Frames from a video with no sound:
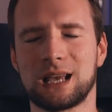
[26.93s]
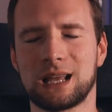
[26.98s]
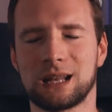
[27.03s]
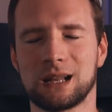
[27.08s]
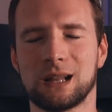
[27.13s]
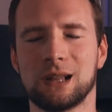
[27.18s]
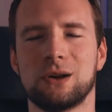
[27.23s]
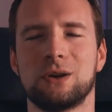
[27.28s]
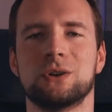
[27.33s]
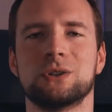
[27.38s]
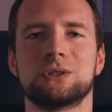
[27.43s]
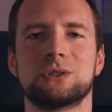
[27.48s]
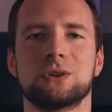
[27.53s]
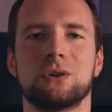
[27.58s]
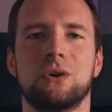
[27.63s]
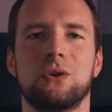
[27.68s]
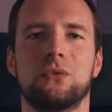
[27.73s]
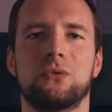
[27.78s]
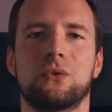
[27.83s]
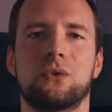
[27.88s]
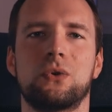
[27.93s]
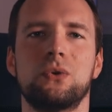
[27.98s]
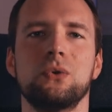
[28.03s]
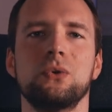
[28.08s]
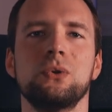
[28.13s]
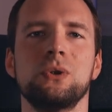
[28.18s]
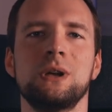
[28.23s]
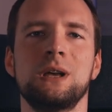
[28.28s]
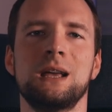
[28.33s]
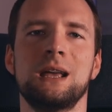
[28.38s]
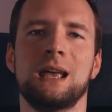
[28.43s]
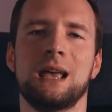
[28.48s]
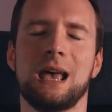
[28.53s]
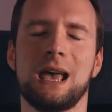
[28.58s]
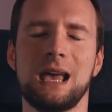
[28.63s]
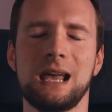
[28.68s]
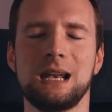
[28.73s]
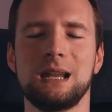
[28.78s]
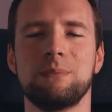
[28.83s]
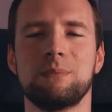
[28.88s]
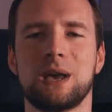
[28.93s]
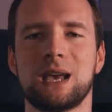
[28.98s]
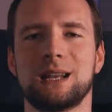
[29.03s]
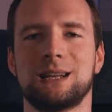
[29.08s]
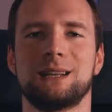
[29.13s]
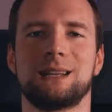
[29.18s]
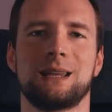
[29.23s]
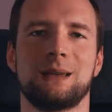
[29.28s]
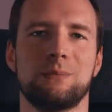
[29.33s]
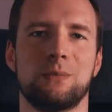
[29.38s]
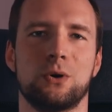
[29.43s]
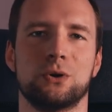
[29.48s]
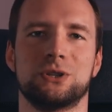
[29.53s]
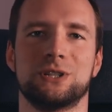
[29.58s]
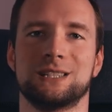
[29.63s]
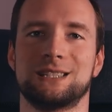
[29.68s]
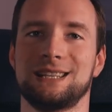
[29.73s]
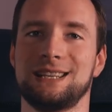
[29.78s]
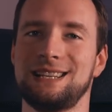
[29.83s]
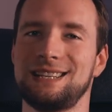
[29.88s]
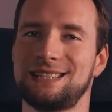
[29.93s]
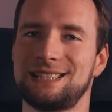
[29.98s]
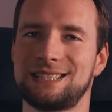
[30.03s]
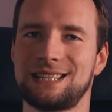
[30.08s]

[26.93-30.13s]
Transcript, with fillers: and lots of cool animated emojis is